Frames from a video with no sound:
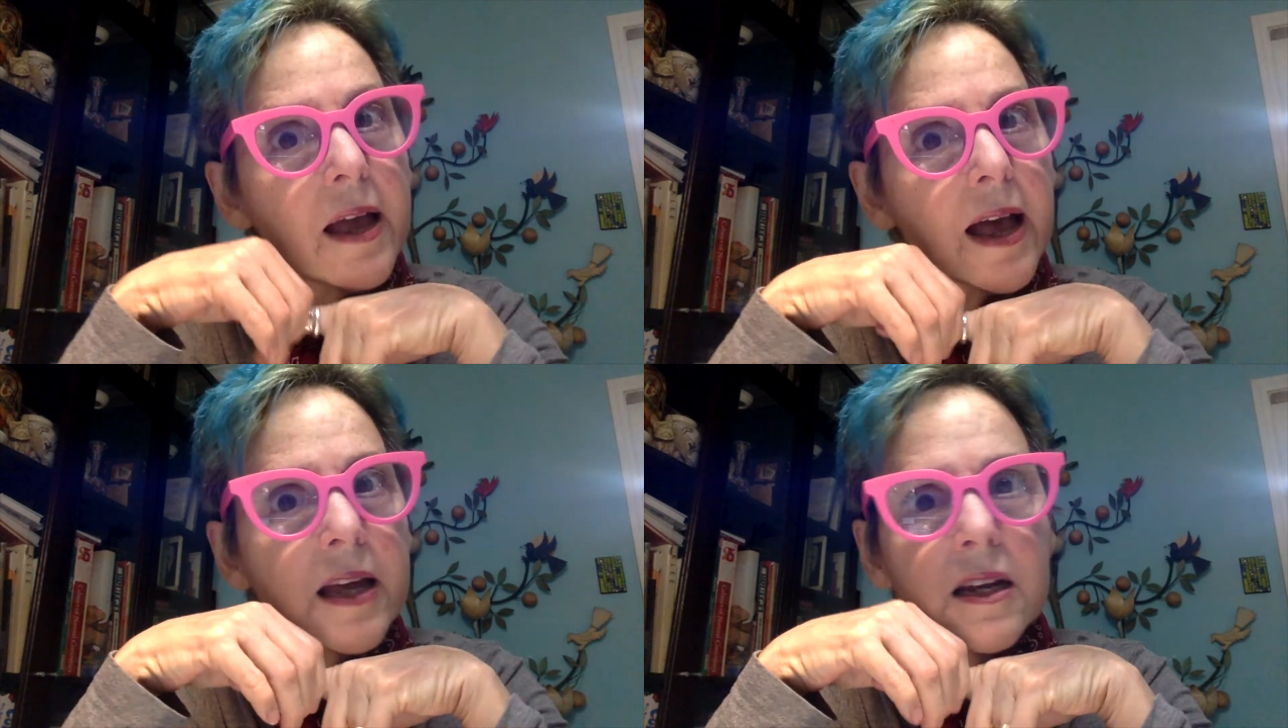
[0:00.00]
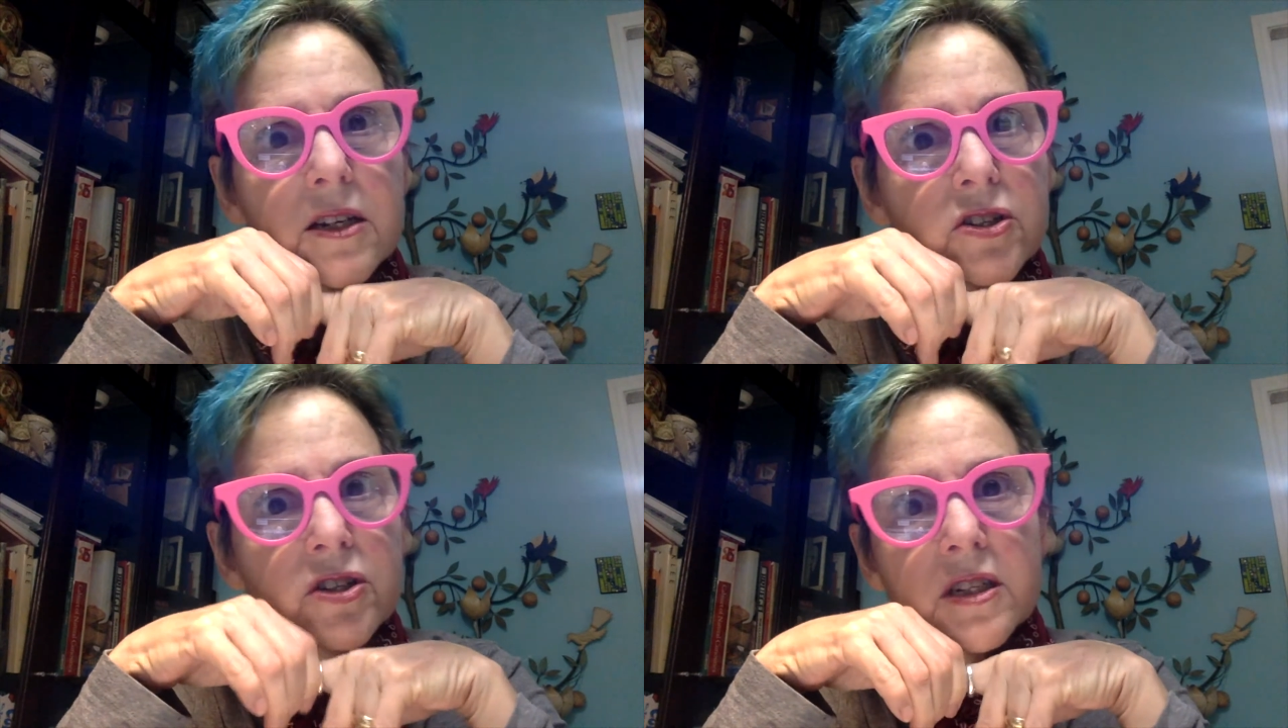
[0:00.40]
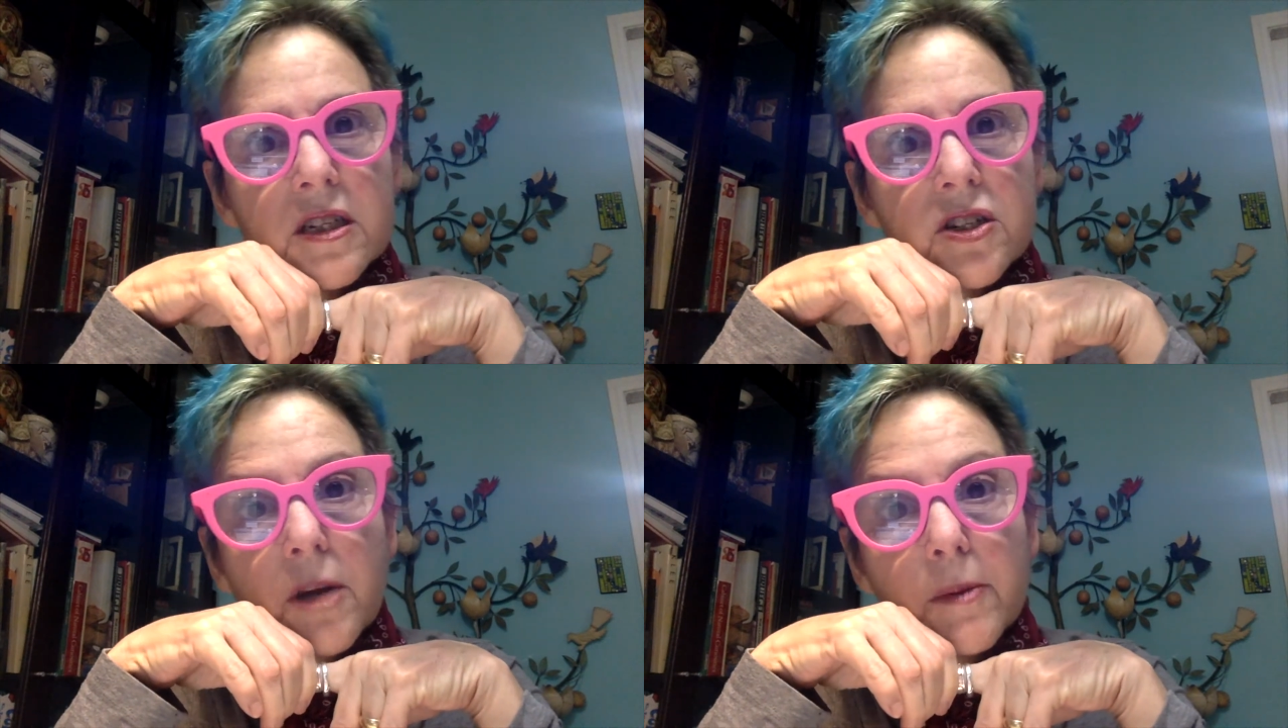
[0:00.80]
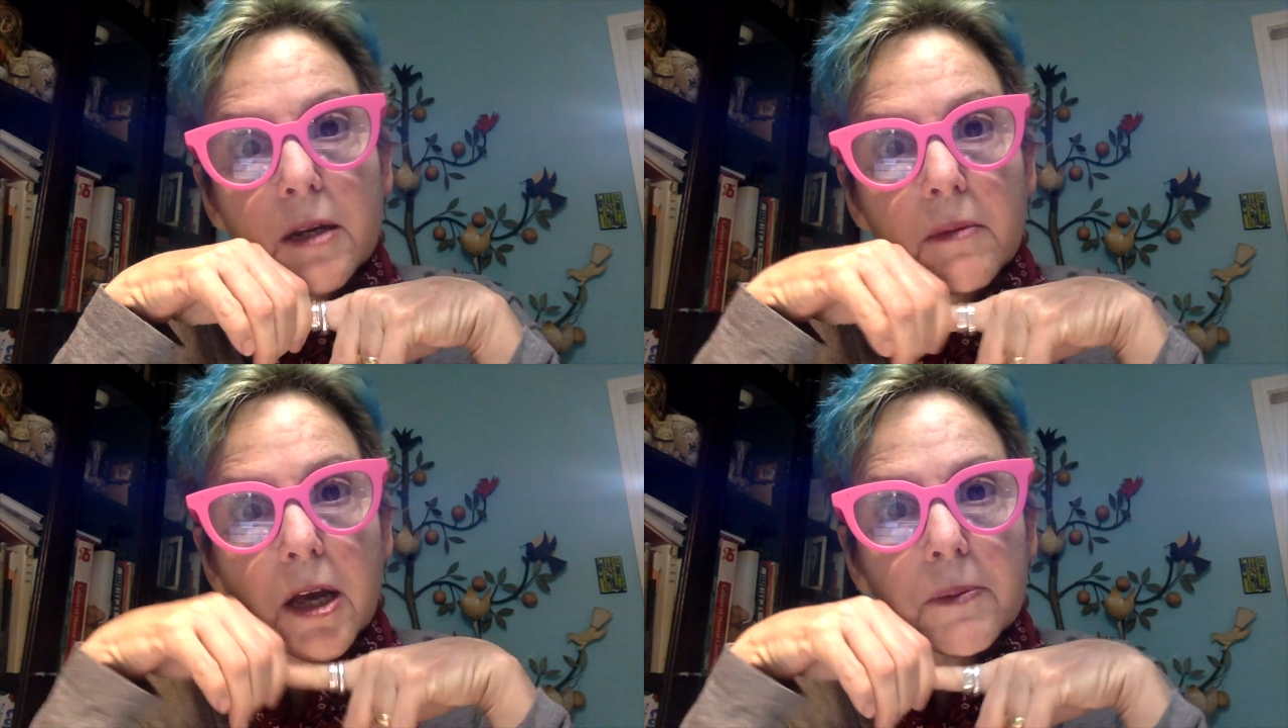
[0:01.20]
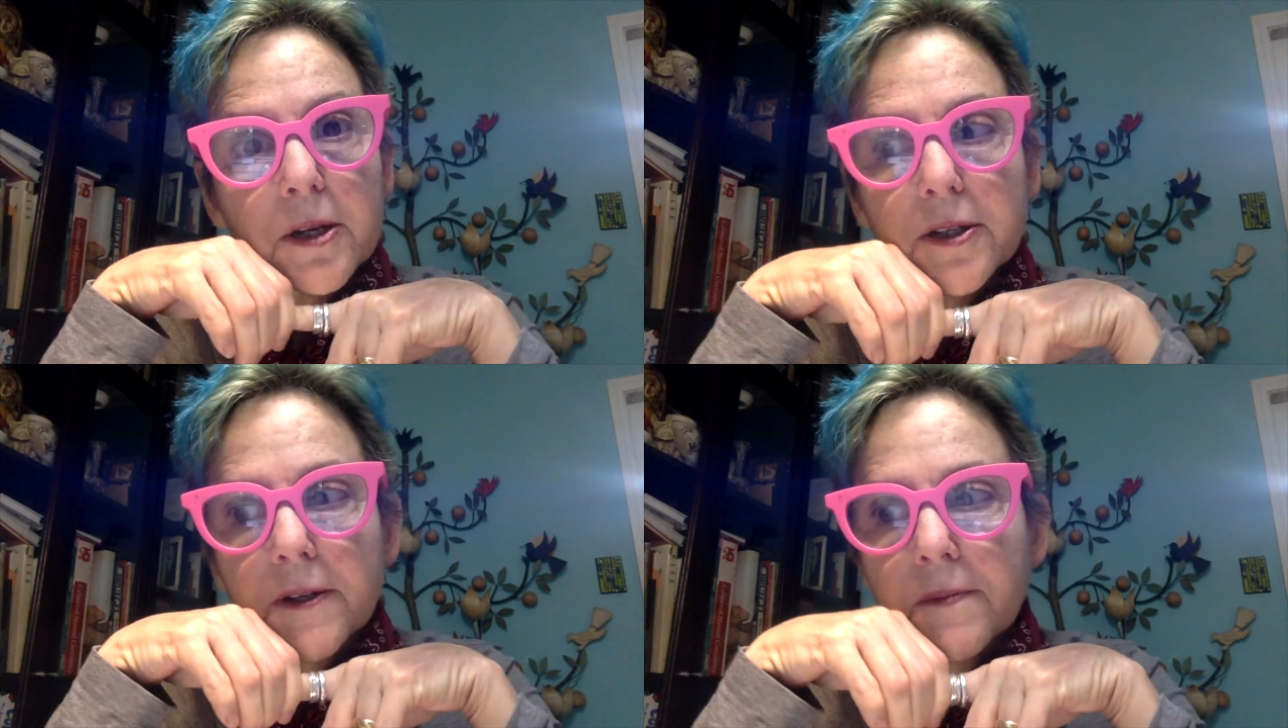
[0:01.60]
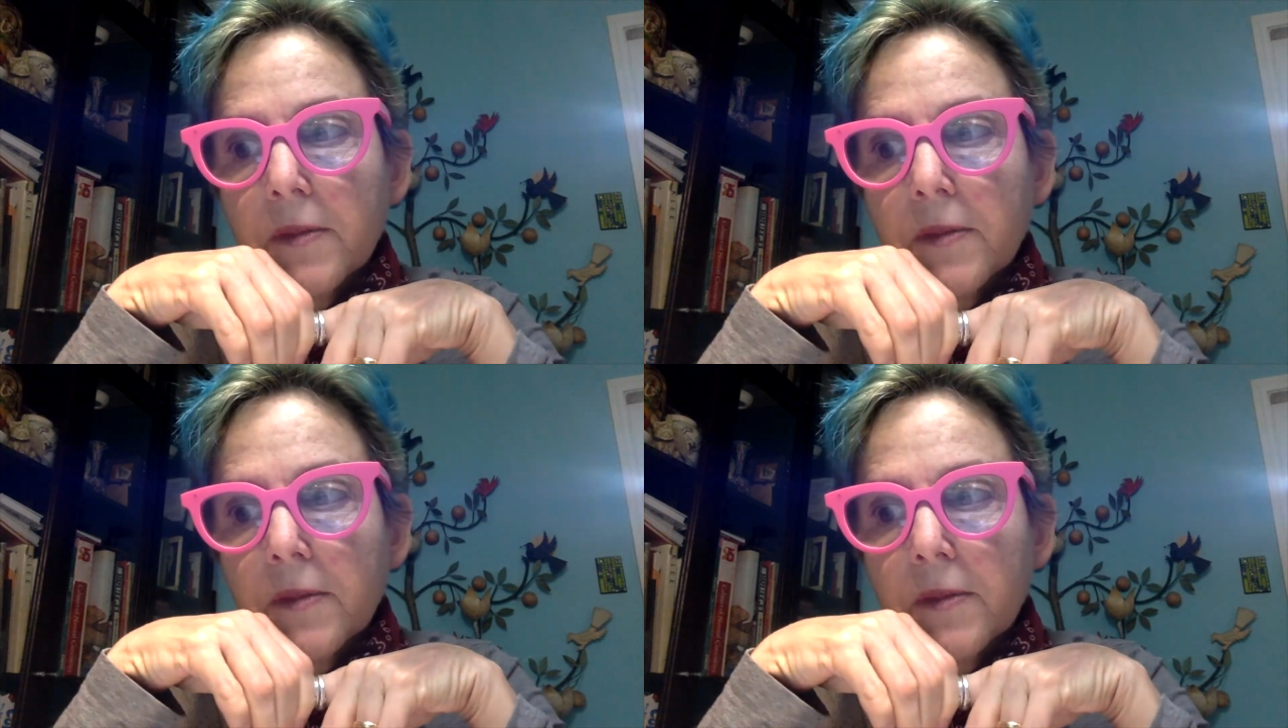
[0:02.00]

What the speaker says: and it's just as yummy in my opinion.